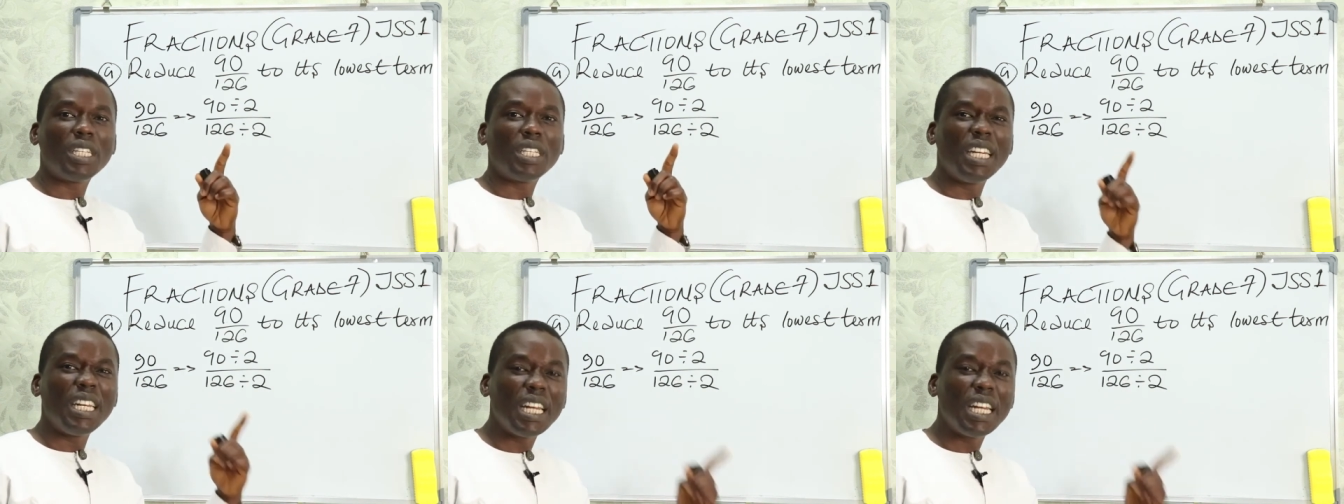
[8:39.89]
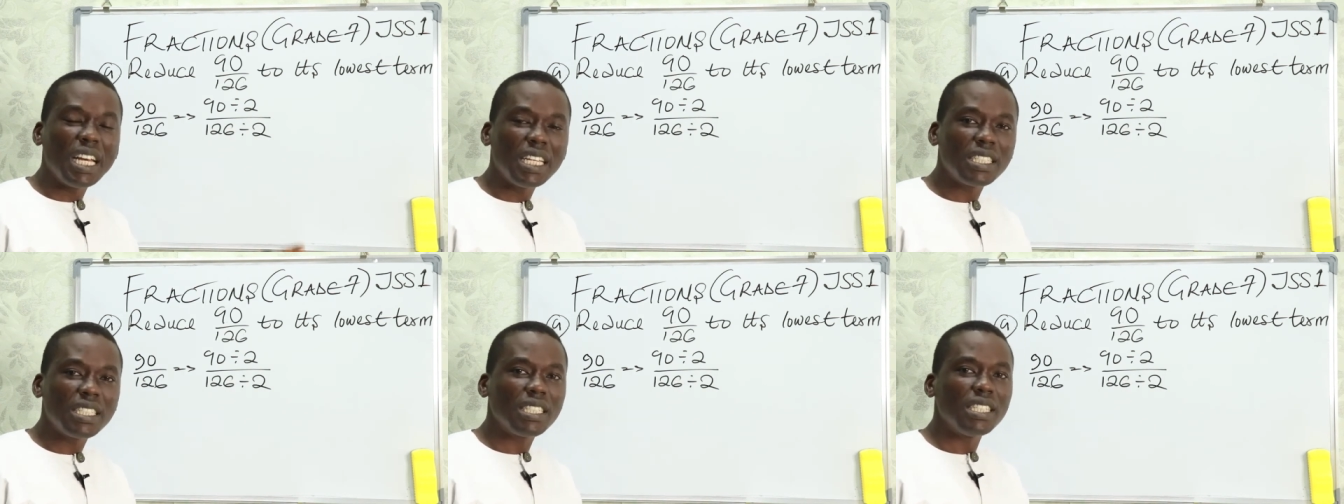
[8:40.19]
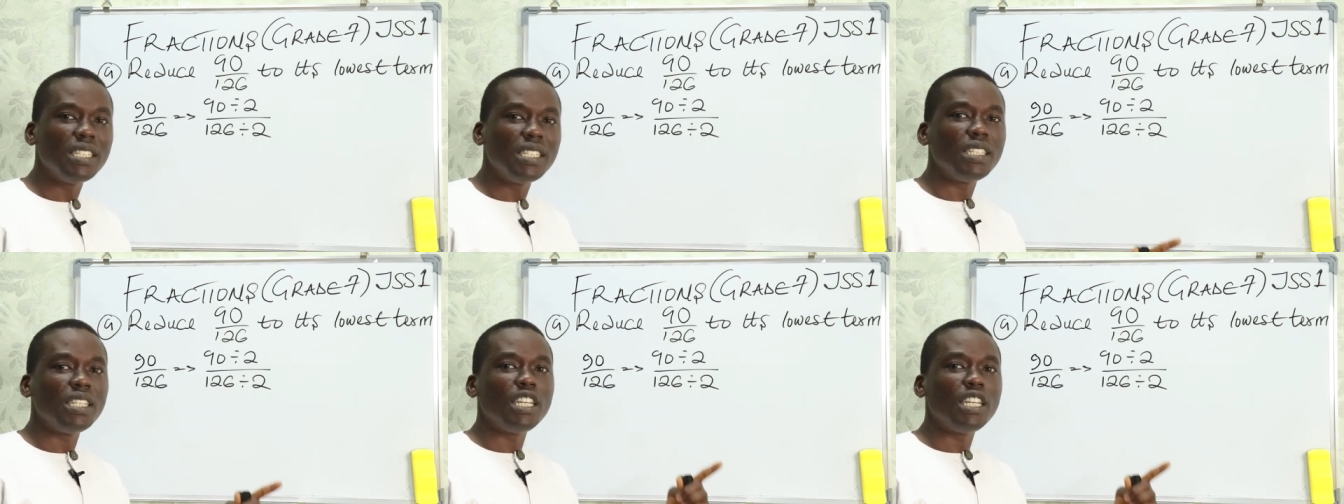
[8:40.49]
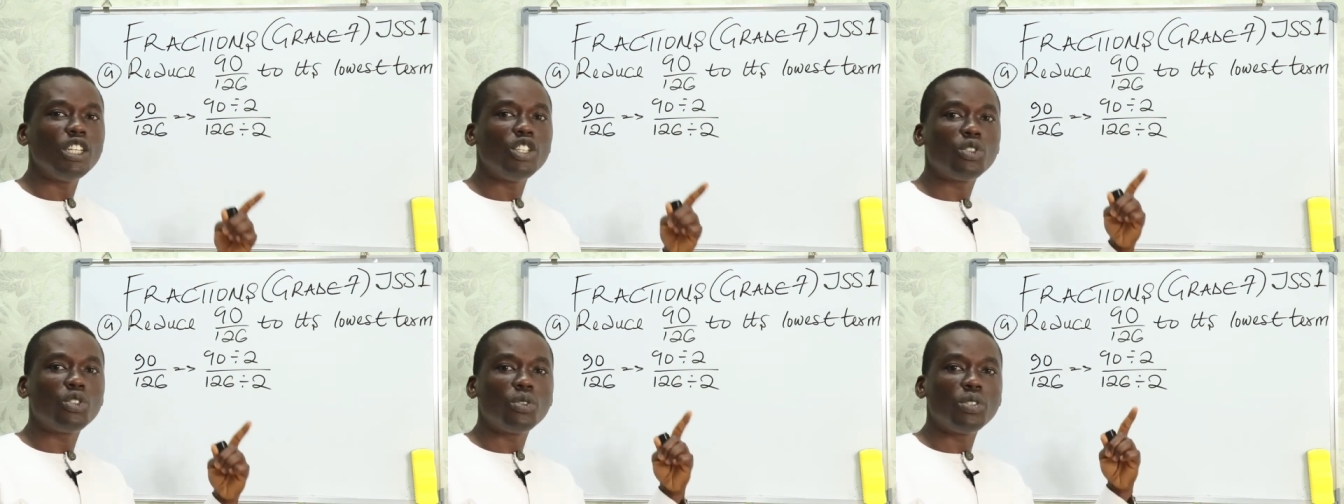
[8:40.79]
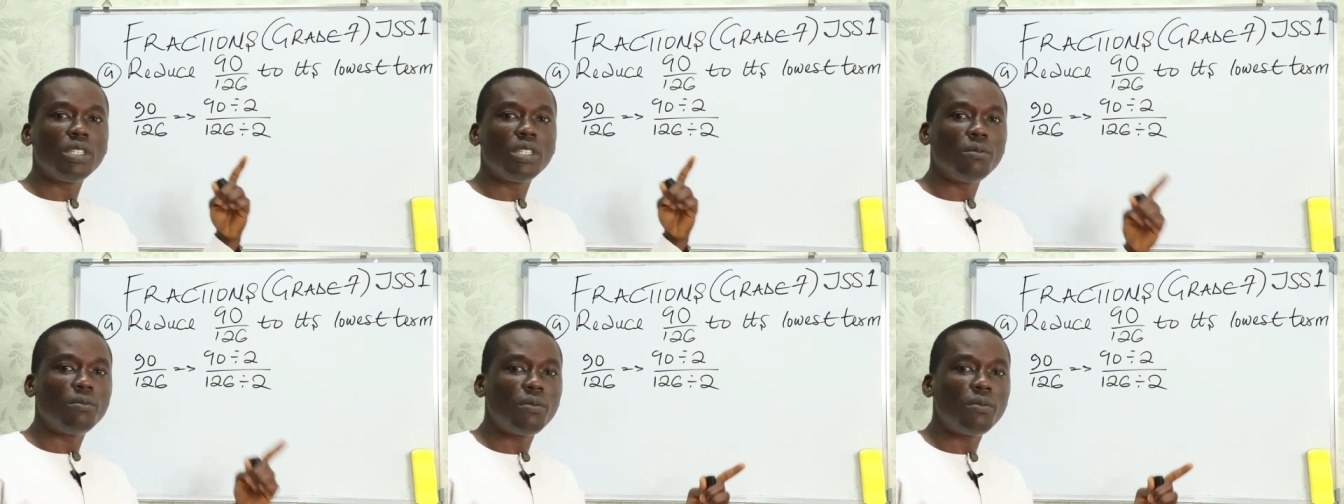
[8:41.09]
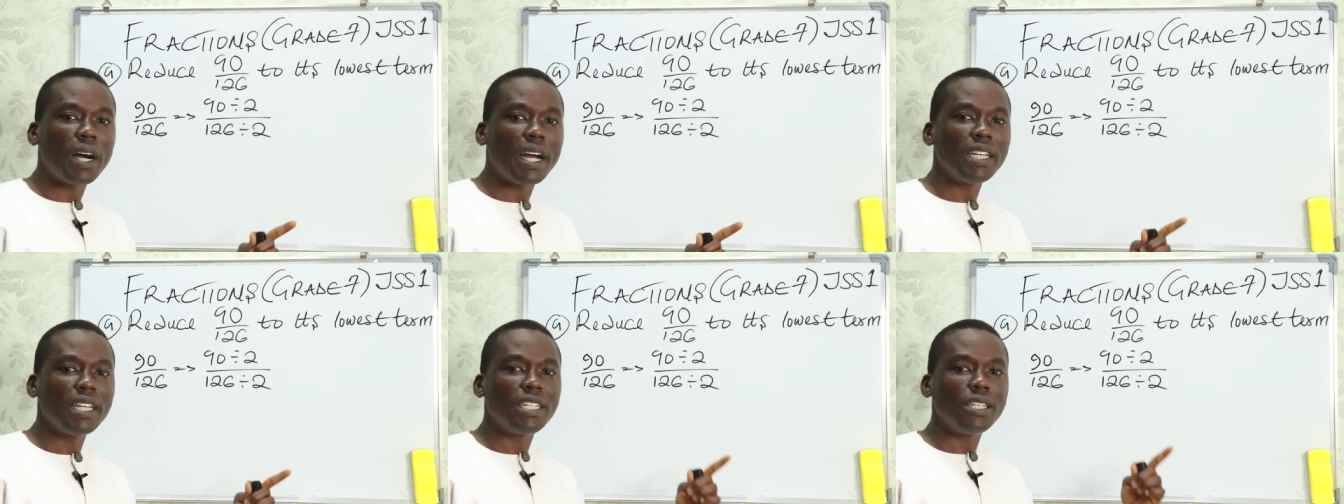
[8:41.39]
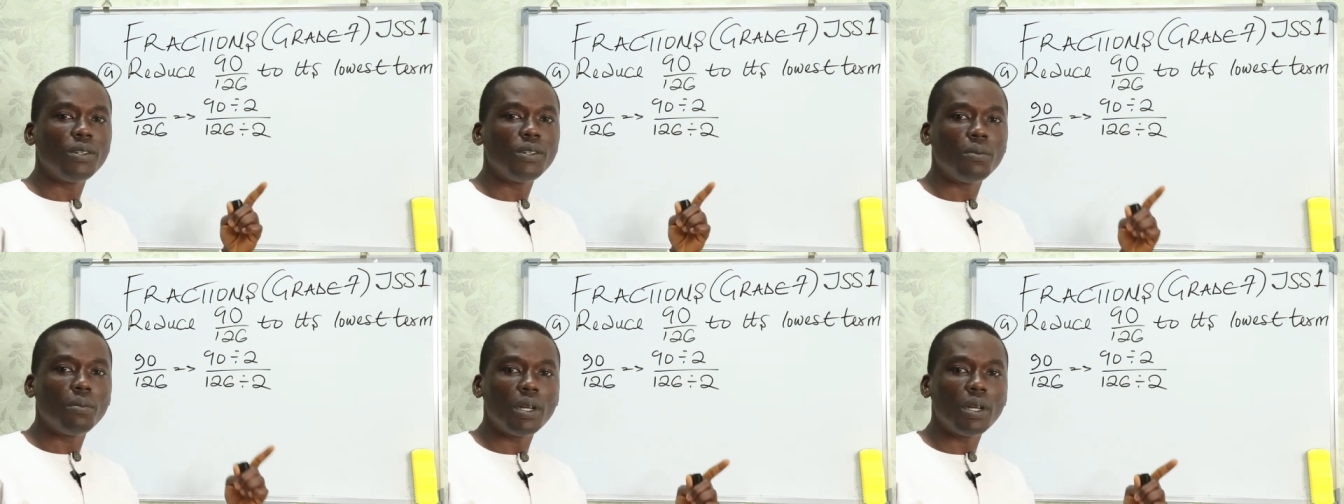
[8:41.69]
the next thing is to divide
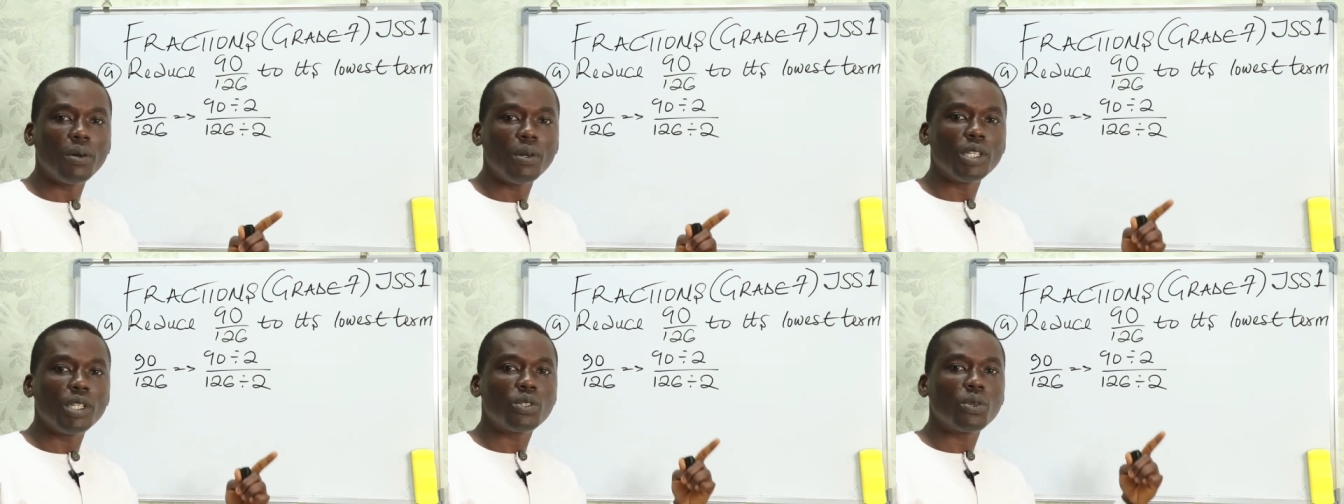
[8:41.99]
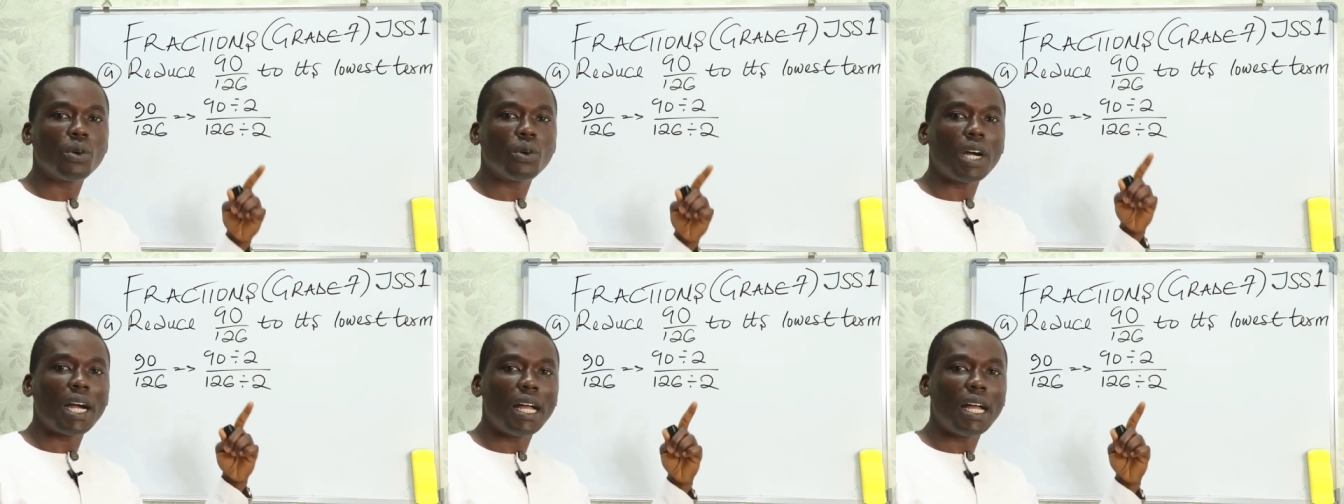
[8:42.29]
the numerator